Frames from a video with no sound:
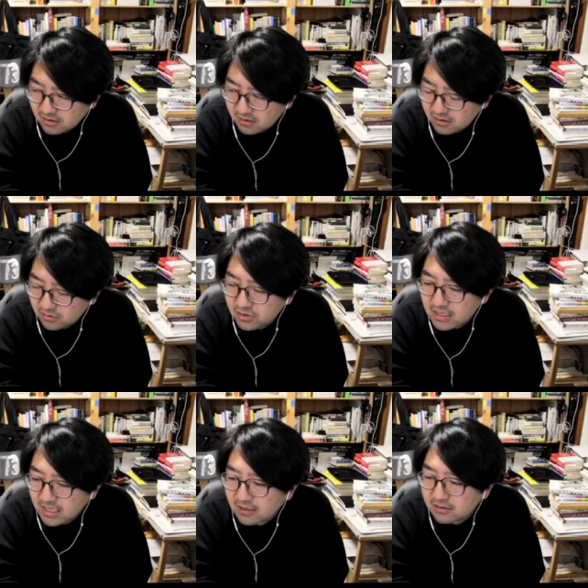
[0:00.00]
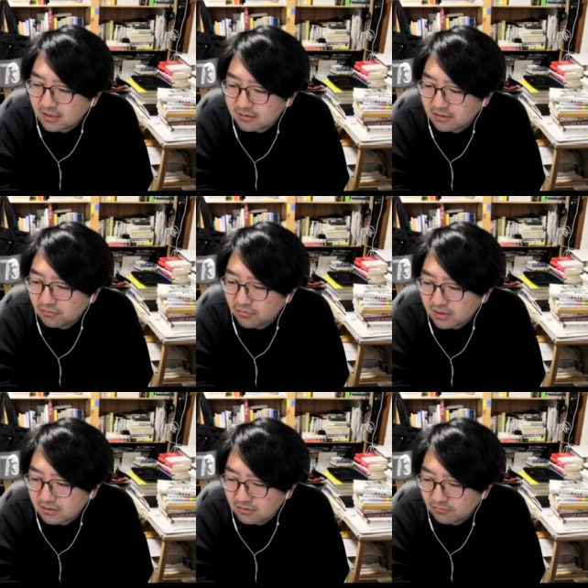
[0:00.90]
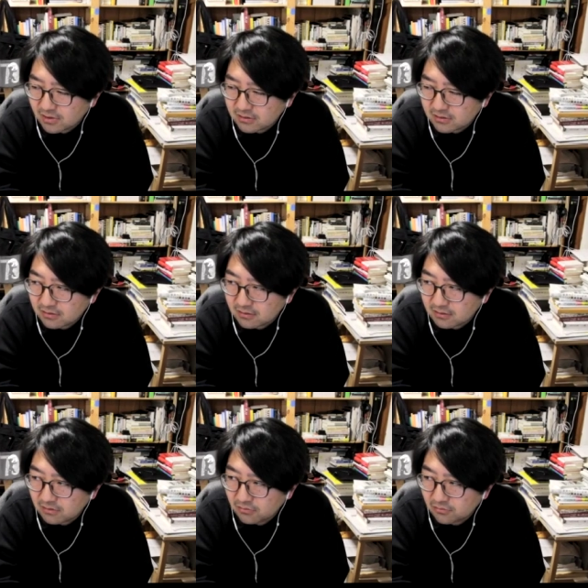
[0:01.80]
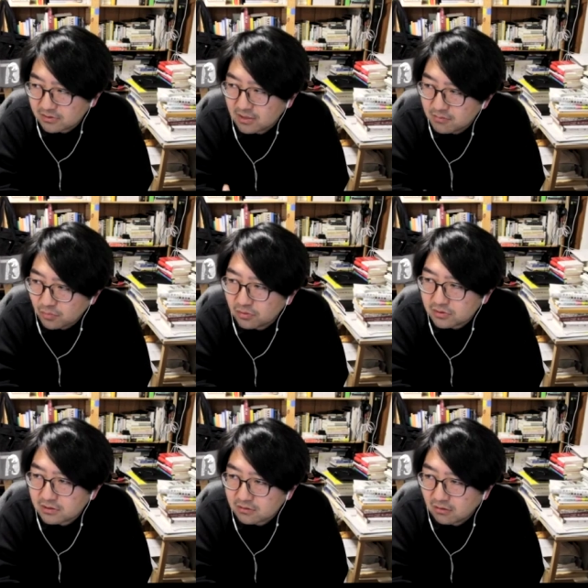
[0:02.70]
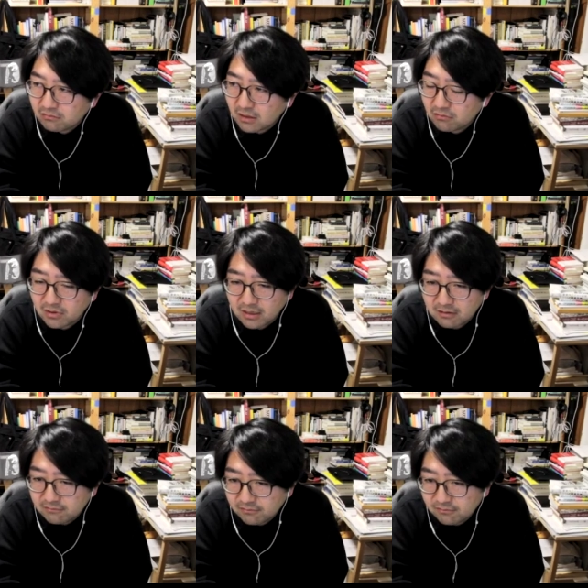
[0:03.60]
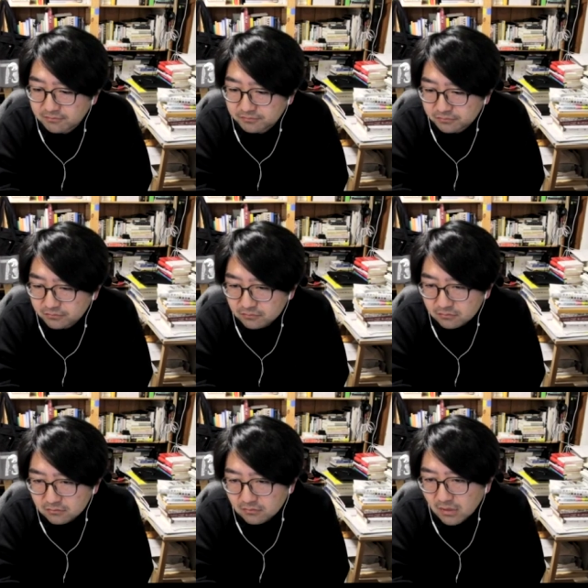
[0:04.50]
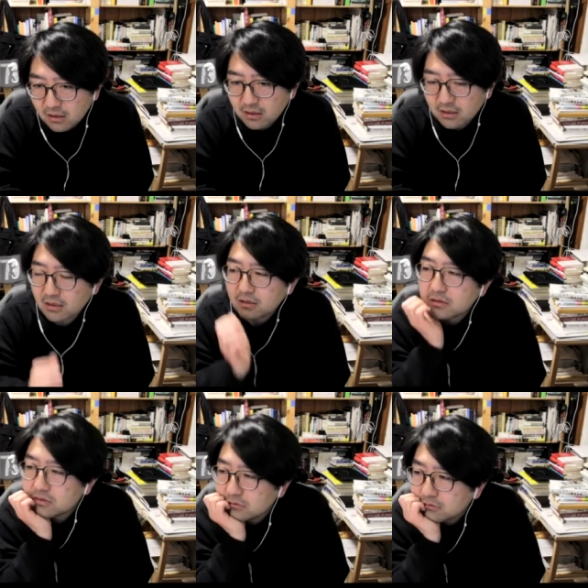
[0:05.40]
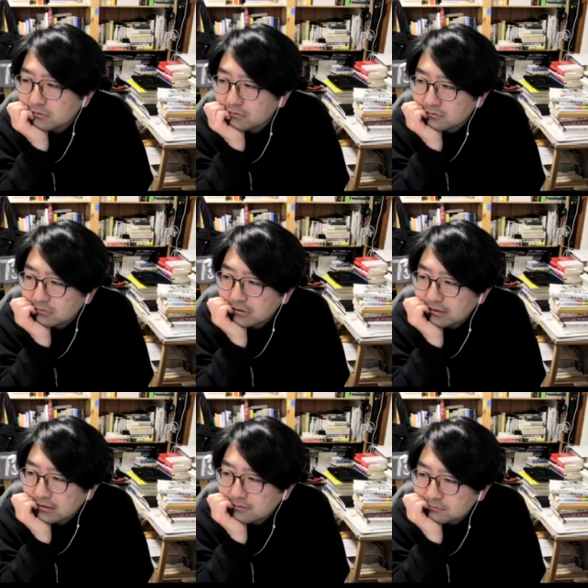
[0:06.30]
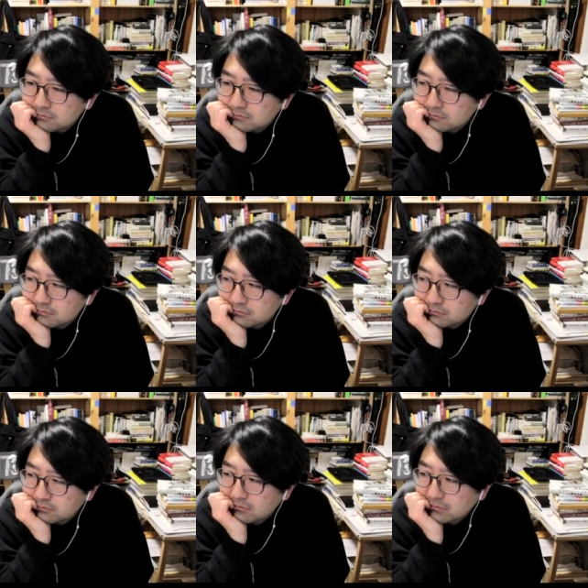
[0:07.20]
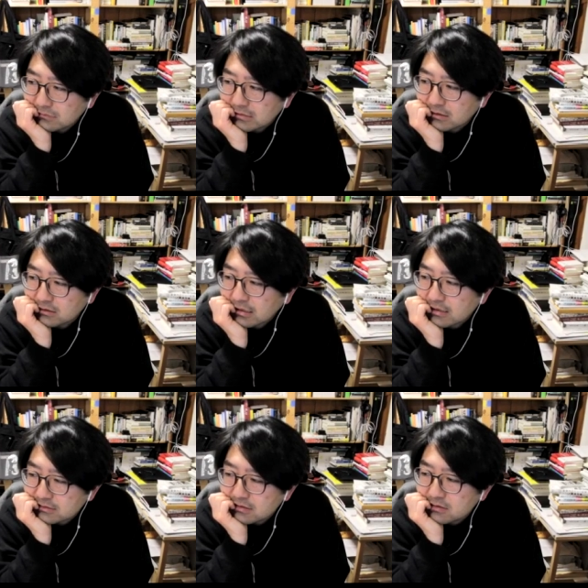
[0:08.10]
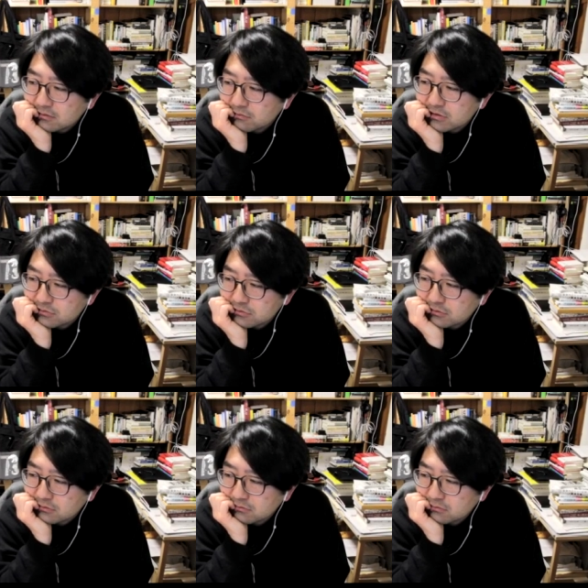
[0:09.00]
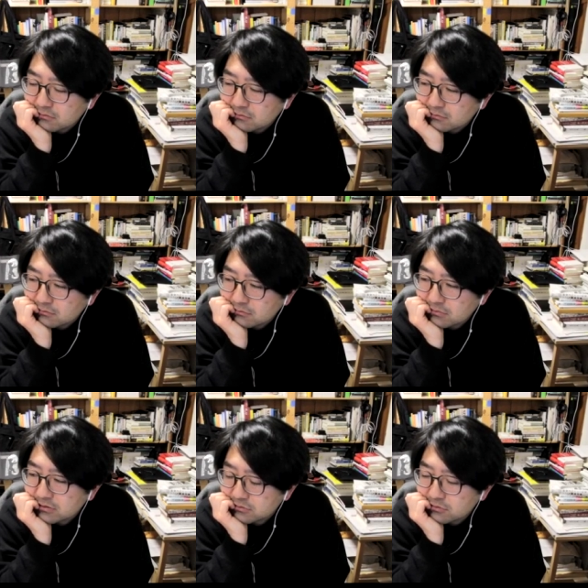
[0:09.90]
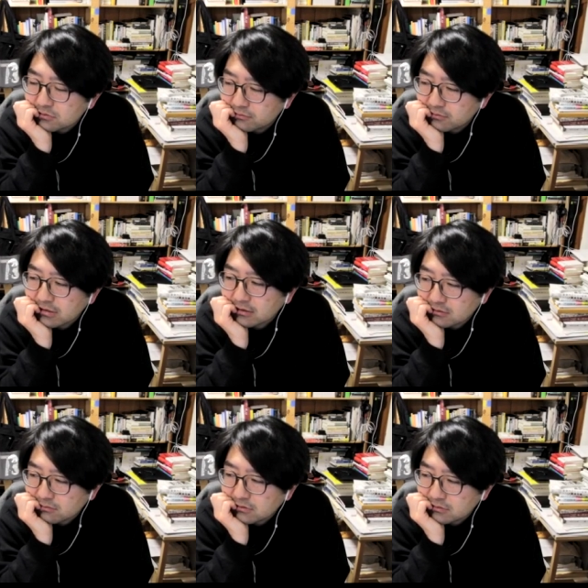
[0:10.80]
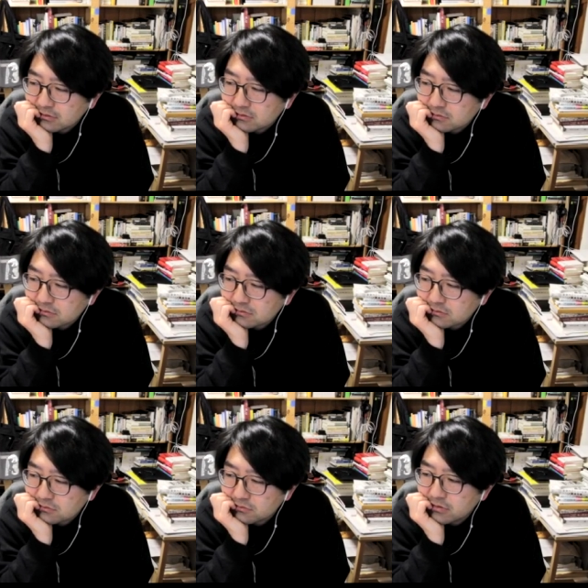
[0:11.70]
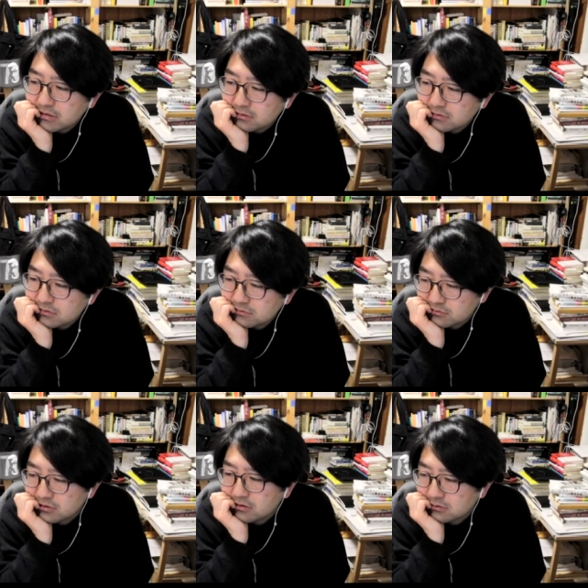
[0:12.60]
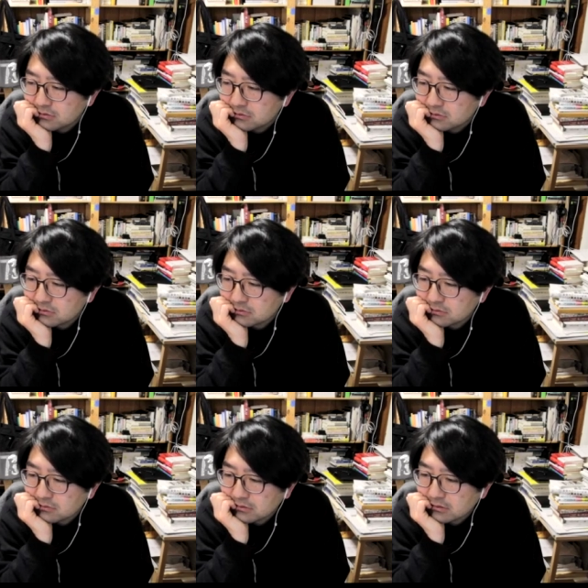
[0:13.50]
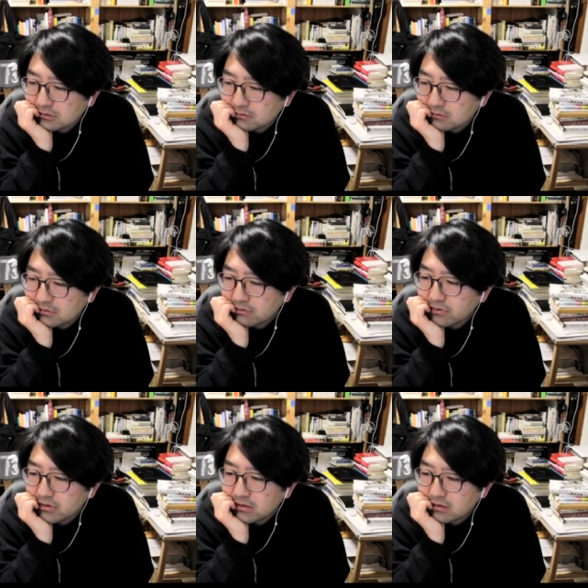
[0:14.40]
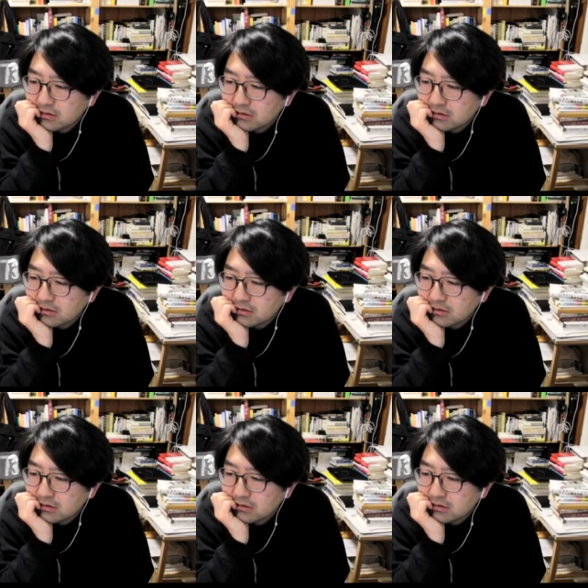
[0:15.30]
looking at that what important of our life. So and I think we shouldn't forget about this 2 years, 3 years when we